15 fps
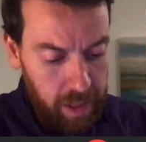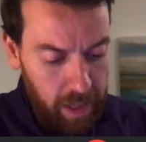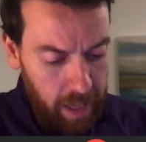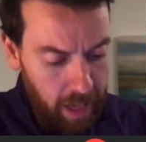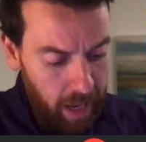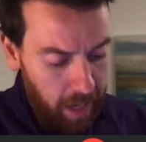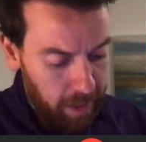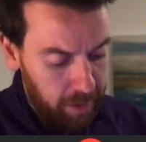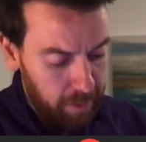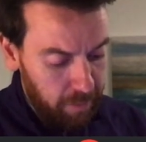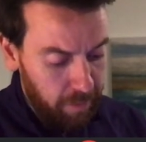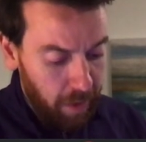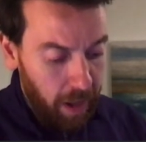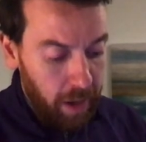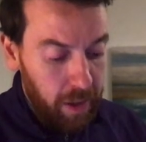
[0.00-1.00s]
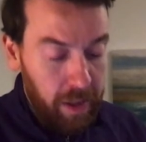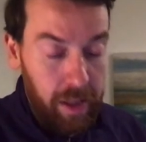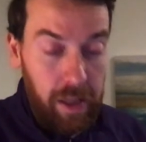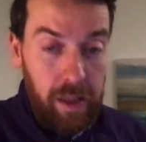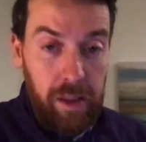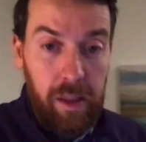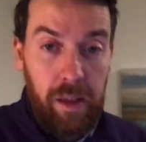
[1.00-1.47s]
And
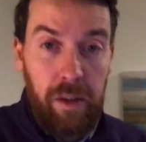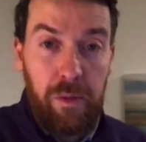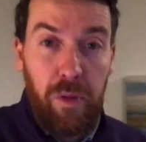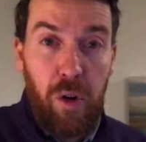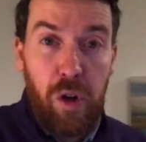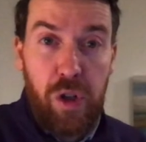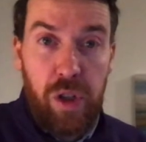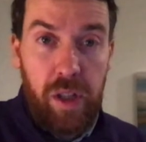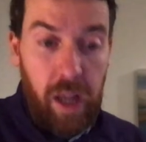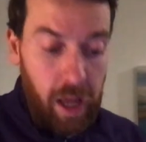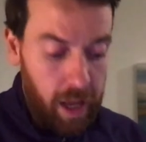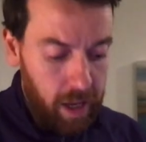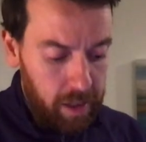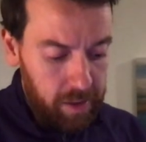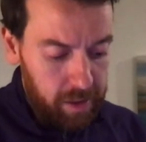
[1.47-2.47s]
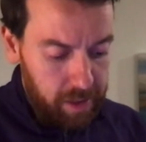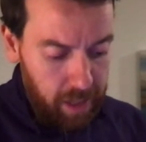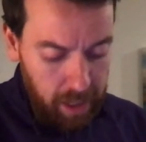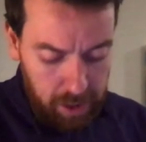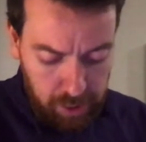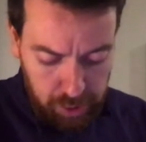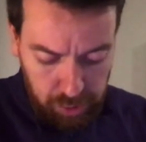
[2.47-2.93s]
the version that had the
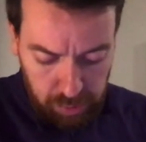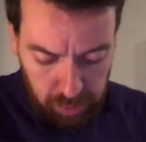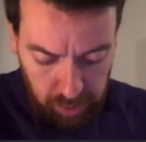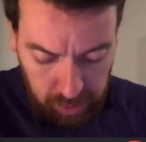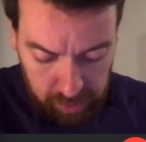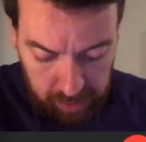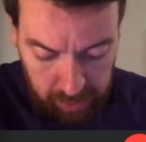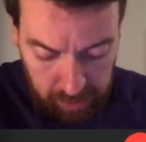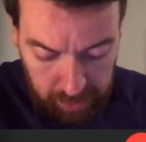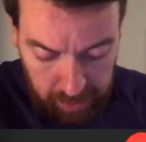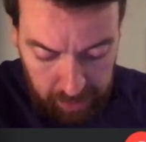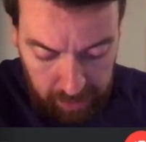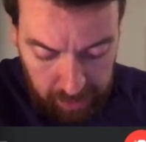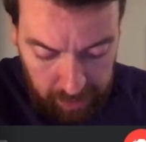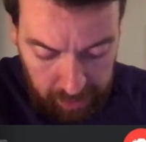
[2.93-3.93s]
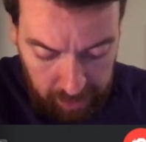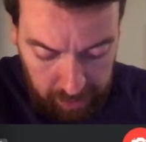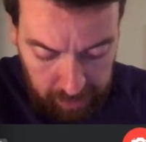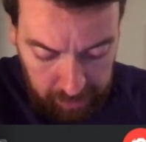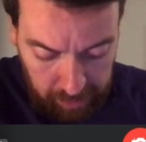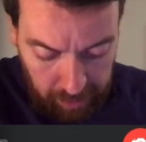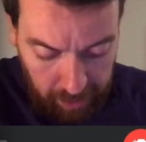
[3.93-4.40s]
10 joules,
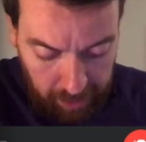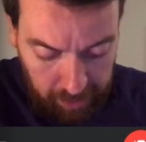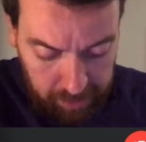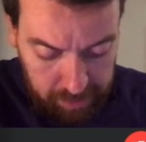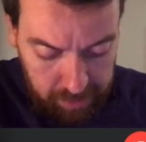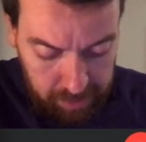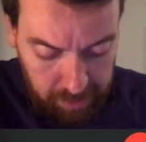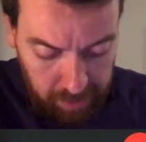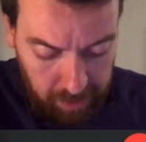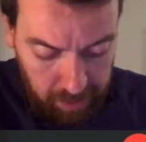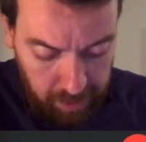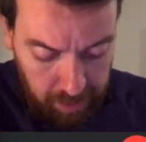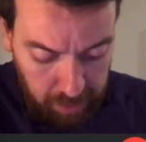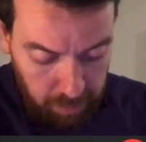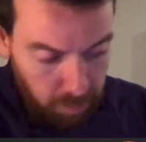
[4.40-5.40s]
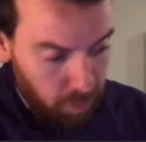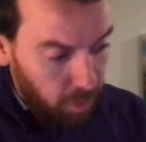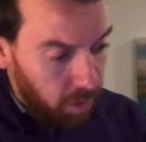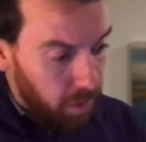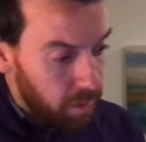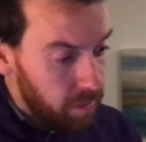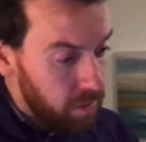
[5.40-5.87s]
the x
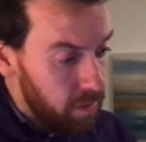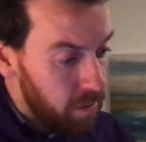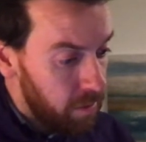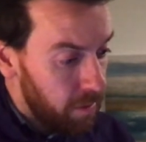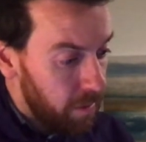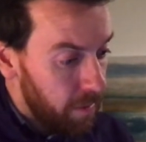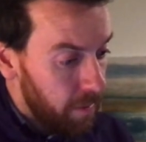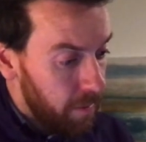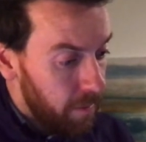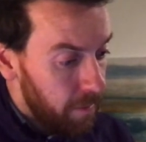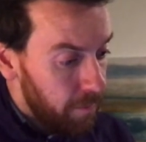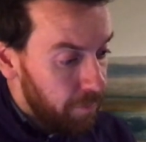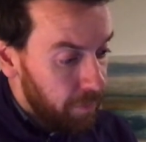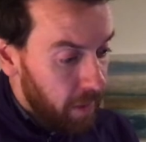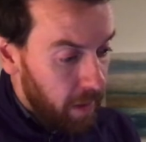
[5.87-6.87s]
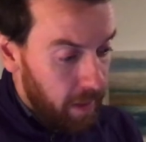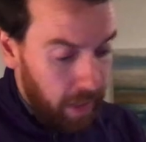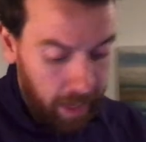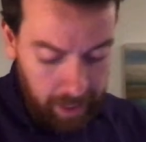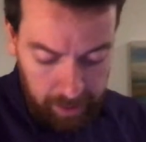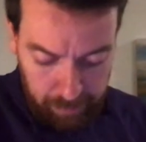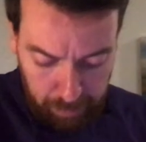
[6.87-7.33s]
was
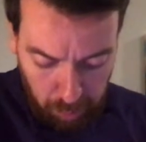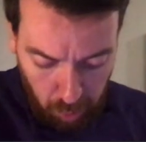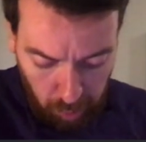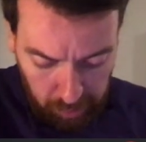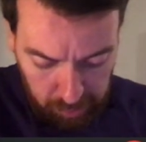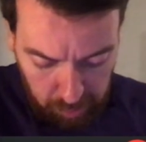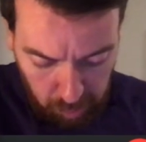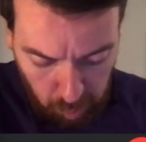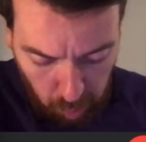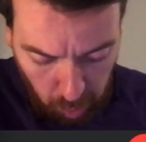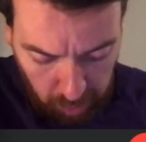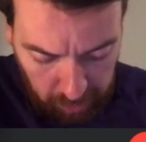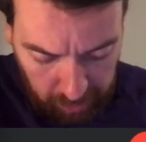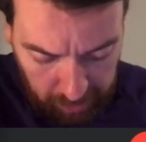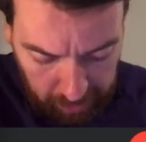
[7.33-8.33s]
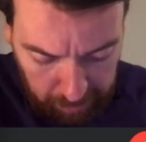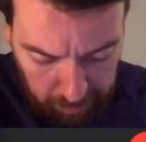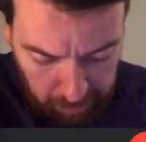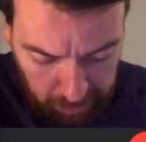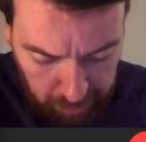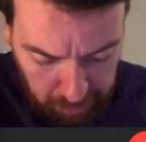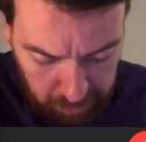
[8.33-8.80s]
negative 0.18
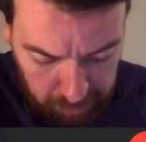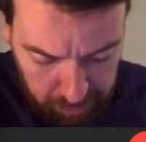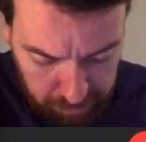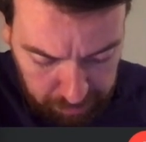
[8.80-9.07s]
meters,